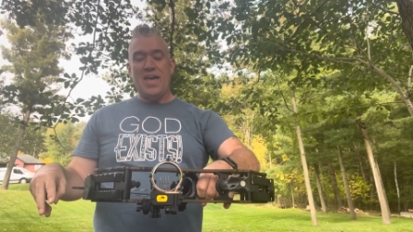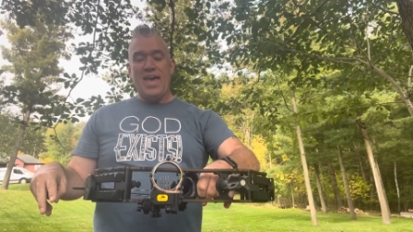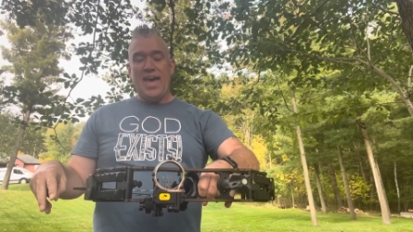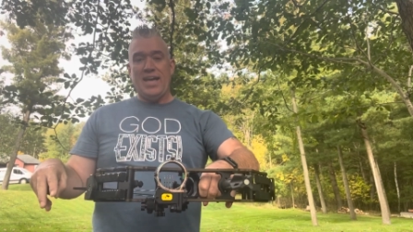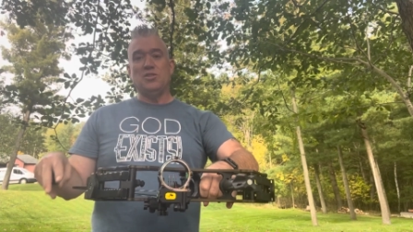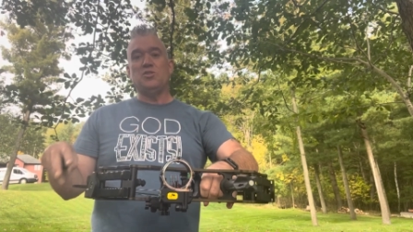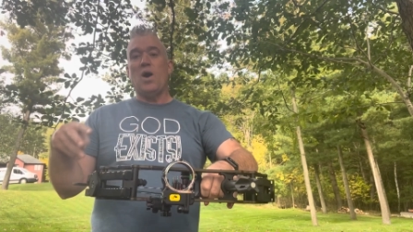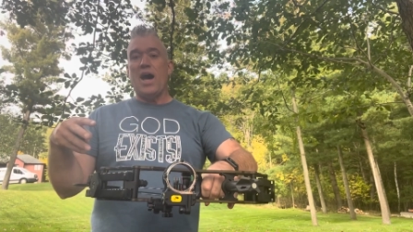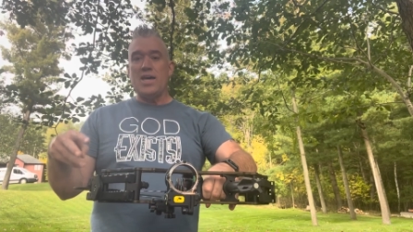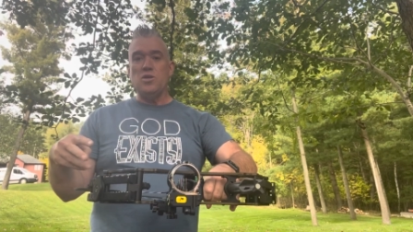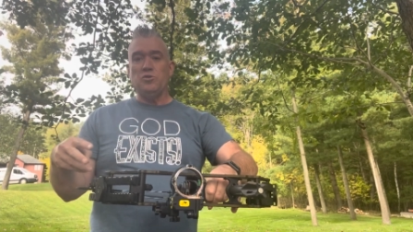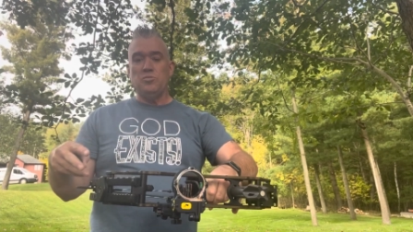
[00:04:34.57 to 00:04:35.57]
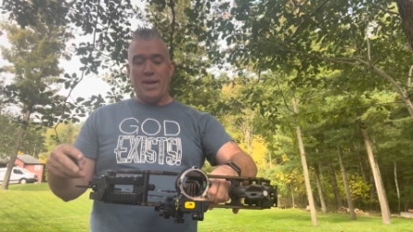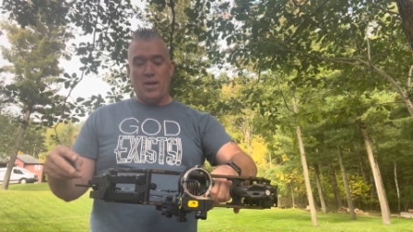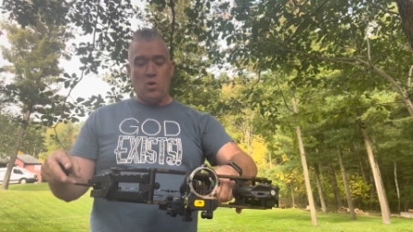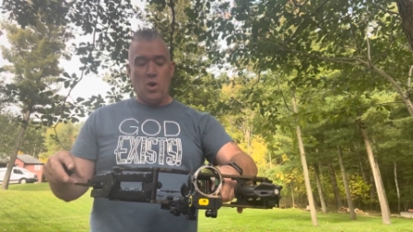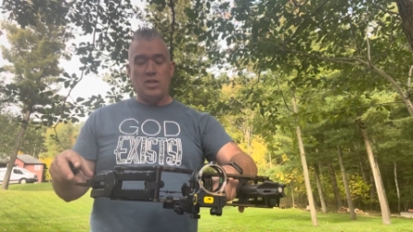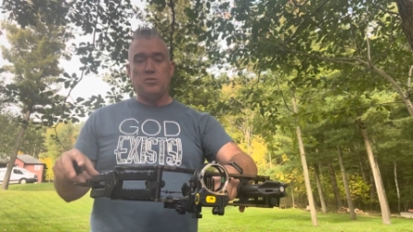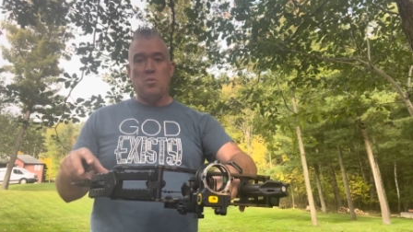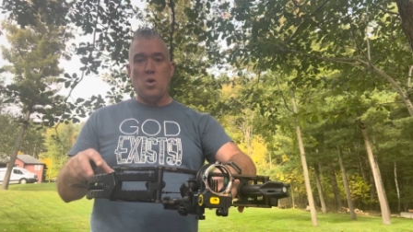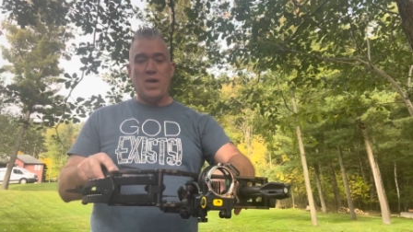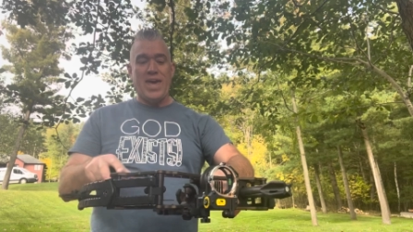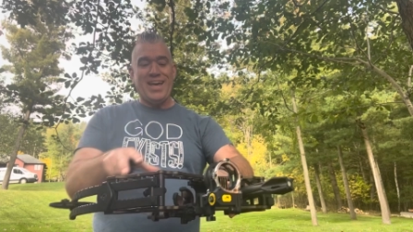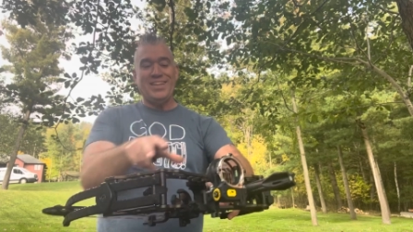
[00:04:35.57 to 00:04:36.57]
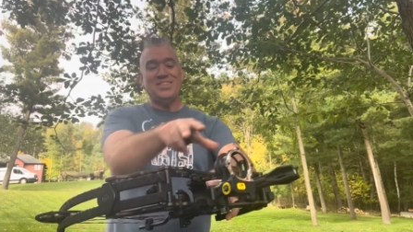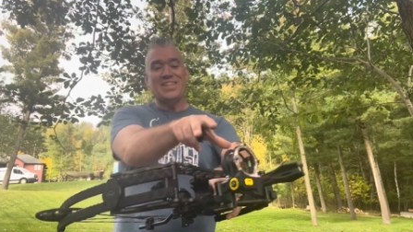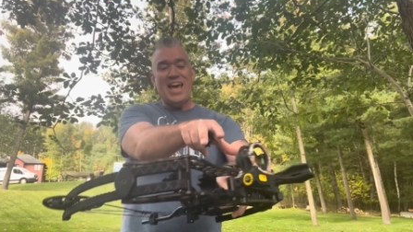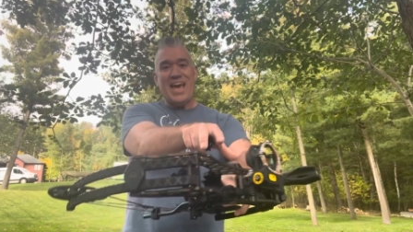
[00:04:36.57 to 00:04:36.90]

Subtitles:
and so I use my crossbow case,